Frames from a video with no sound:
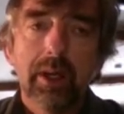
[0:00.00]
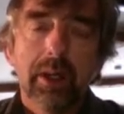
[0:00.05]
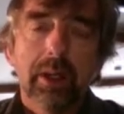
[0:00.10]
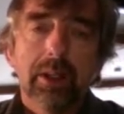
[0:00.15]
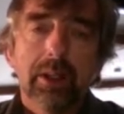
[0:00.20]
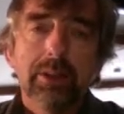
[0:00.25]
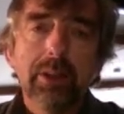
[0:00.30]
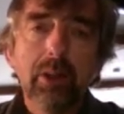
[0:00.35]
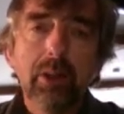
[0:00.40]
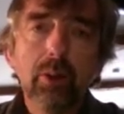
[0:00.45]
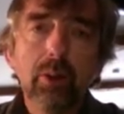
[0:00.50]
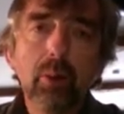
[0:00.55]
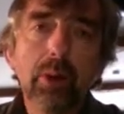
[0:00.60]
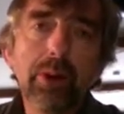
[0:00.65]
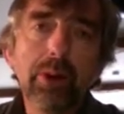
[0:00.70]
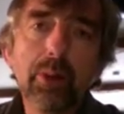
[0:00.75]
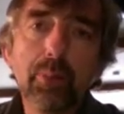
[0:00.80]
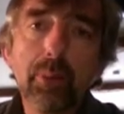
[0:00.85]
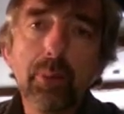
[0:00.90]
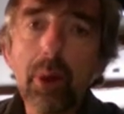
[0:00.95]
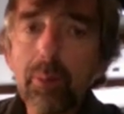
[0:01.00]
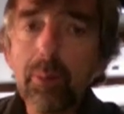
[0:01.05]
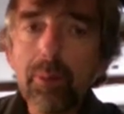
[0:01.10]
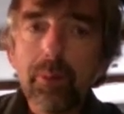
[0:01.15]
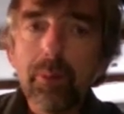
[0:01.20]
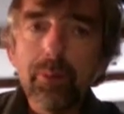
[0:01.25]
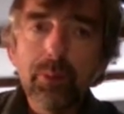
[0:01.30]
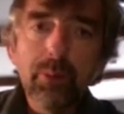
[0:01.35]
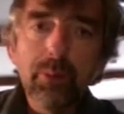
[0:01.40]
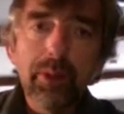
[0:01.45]
So what are the
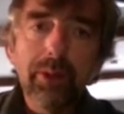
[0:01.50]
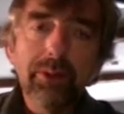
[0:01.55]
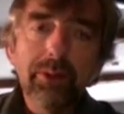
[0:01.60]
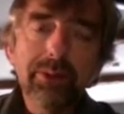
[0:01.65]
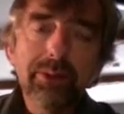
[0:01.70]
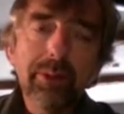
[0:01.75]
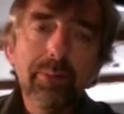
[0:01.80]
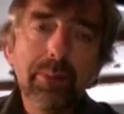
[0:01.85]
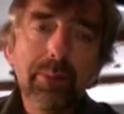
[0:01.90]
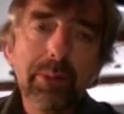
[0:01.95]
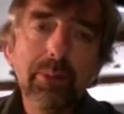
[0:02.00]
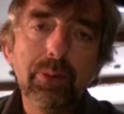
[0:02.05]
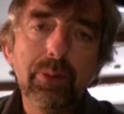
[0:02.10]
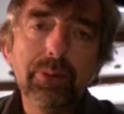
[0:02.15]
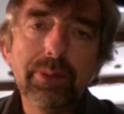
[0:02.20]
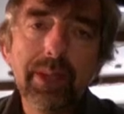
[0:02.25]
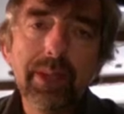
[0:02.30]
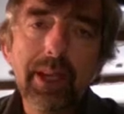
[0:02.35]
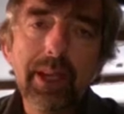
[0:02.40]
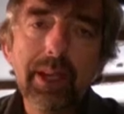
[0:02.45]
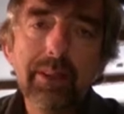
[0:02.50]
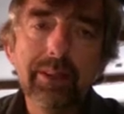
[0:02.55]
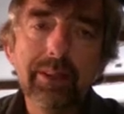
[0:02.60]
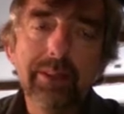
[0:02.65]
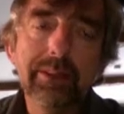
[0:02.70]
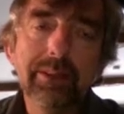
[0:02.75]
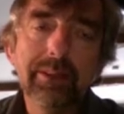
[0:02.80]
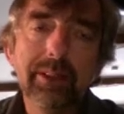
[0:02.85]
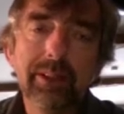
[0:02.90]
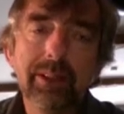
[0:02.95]
problems? Well, some people would say
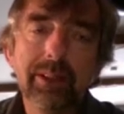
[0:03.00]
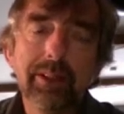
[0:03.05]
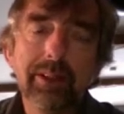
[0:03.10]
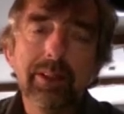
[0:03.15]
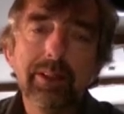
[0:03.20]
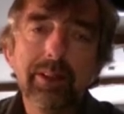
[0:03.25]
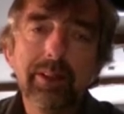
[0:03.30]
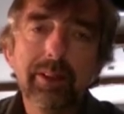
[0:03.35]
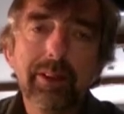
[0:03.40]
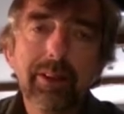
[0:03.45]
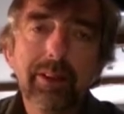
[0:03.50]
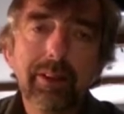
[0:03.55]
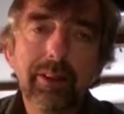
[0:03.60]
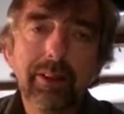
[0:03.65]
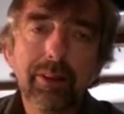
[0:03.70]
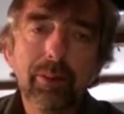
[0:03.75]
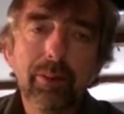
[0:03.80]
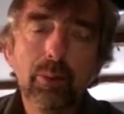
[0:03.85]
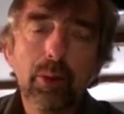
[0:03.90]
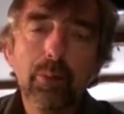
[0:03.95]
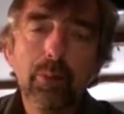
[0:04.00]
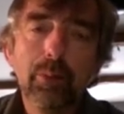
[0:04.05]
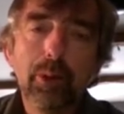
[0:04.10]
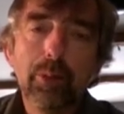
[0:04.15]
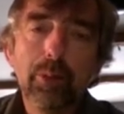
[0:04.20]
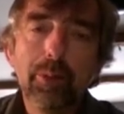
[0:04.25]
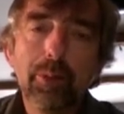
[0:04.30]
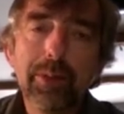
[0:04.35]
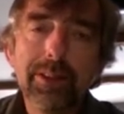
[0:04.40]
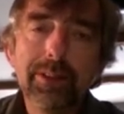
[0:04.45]
that one
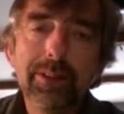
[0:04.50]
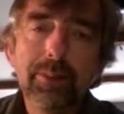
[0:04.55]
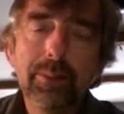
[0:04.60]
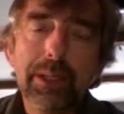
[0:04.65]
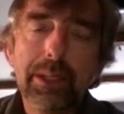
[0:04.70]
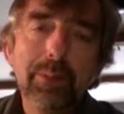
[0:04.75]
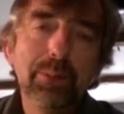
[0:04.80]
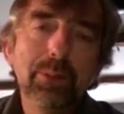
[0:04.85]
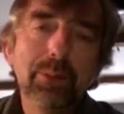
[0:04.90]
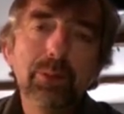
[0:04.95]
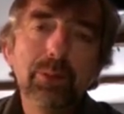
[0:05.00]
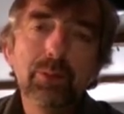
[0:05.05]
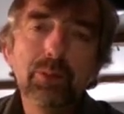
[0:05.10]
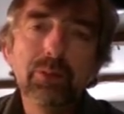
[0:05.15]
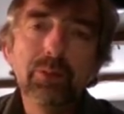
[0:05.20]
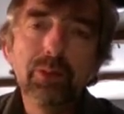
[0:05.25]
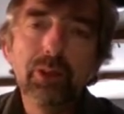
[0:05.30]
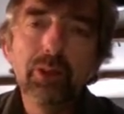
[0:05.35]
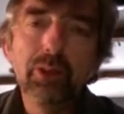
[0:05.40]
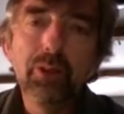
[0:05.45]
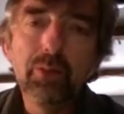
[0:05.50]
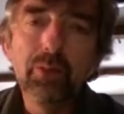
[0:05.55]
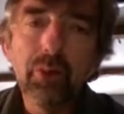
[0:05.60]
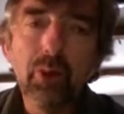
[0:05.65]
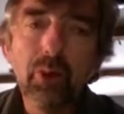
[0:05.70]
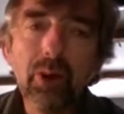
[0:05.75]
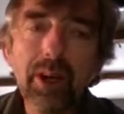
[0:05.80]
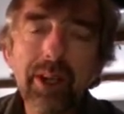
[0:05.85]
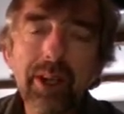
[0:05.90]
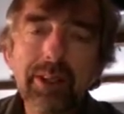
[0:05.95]
problem is that people could
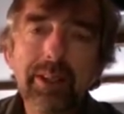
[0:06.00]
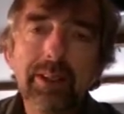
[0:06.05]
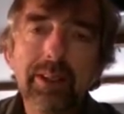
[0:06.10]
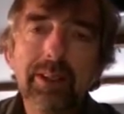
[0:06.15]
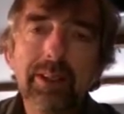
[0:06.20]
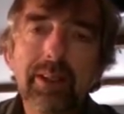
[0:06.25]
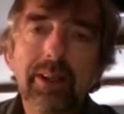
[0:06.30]
avoid